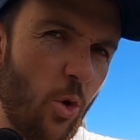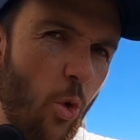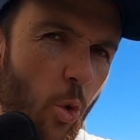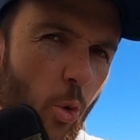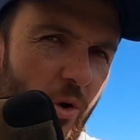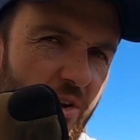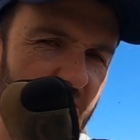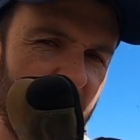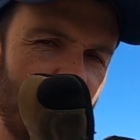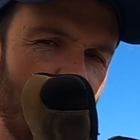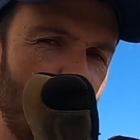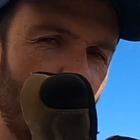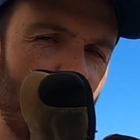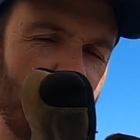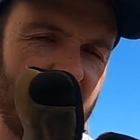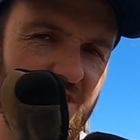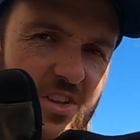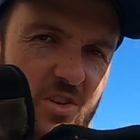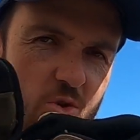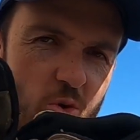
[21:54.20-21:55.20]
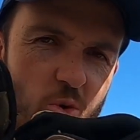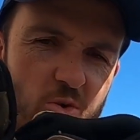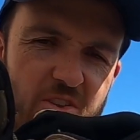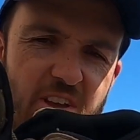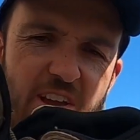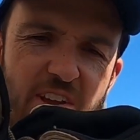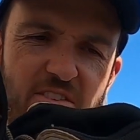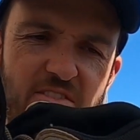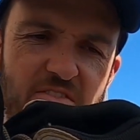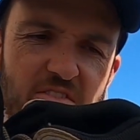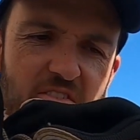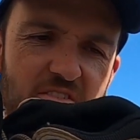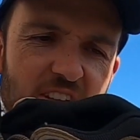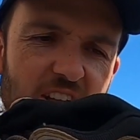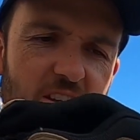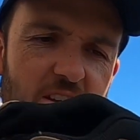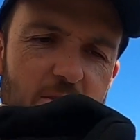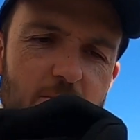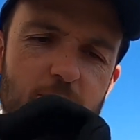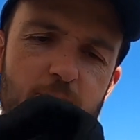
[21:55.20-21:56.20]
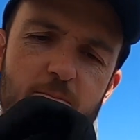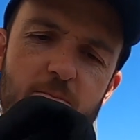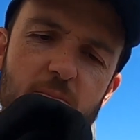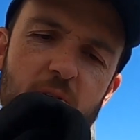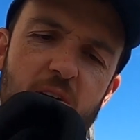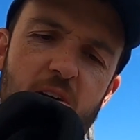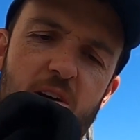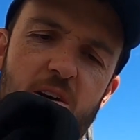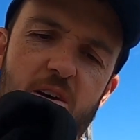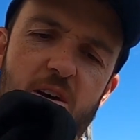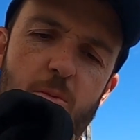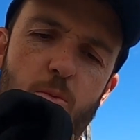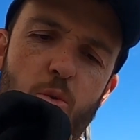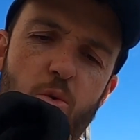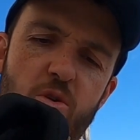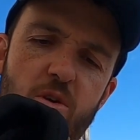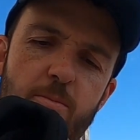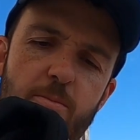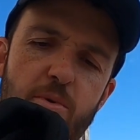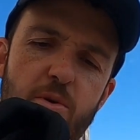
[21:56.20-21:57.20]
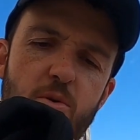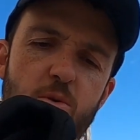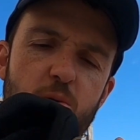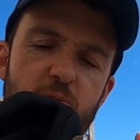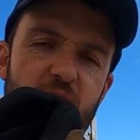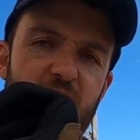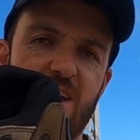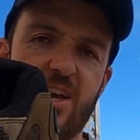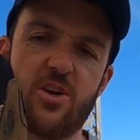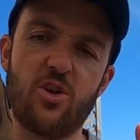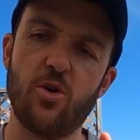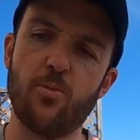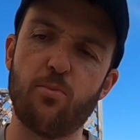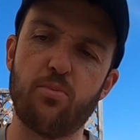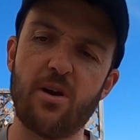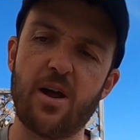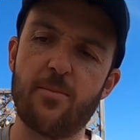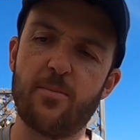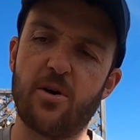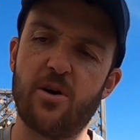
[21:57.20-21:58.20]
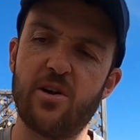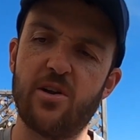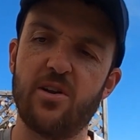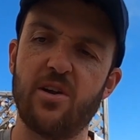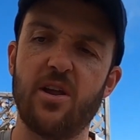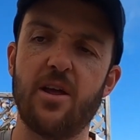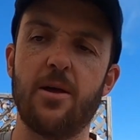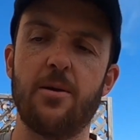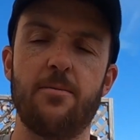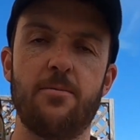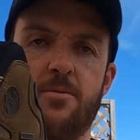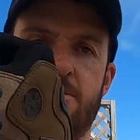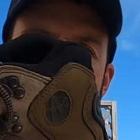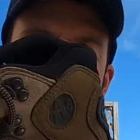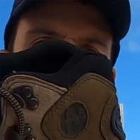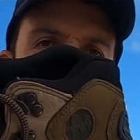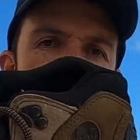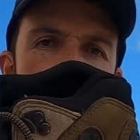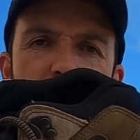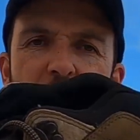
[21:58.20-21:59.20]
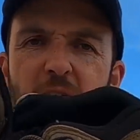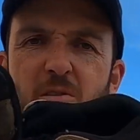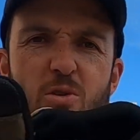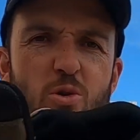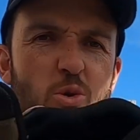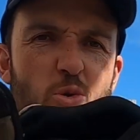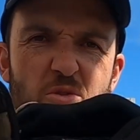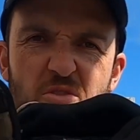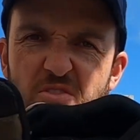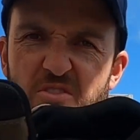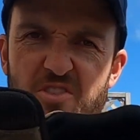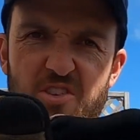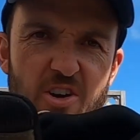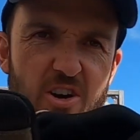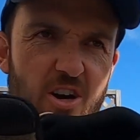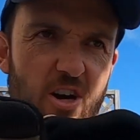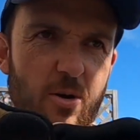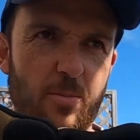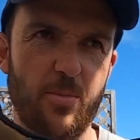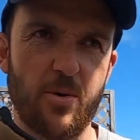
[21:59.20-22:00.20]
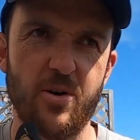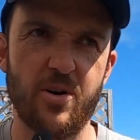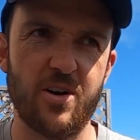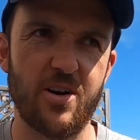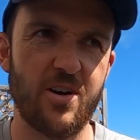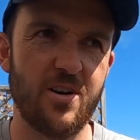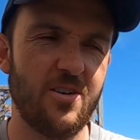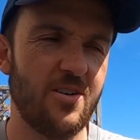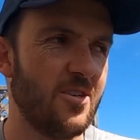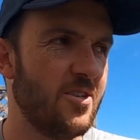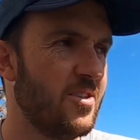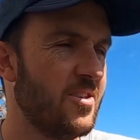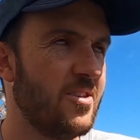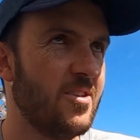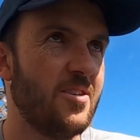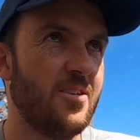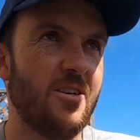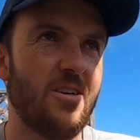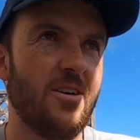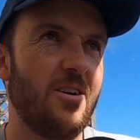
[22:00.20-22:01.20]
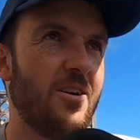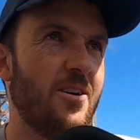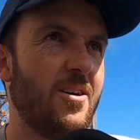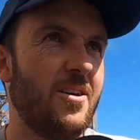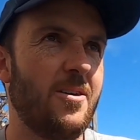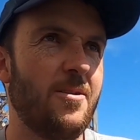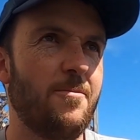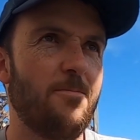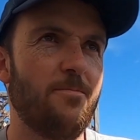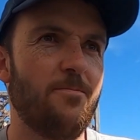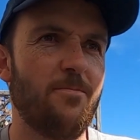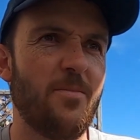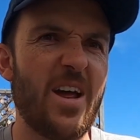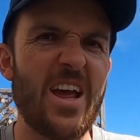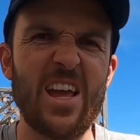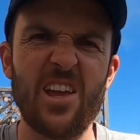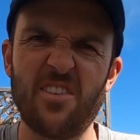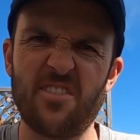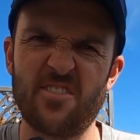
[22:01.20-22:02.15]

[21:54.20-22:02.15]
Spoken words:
don't always need Gore-Tex to sell a walking boot. You get a good brand behind it, Merrell, Scarpa, A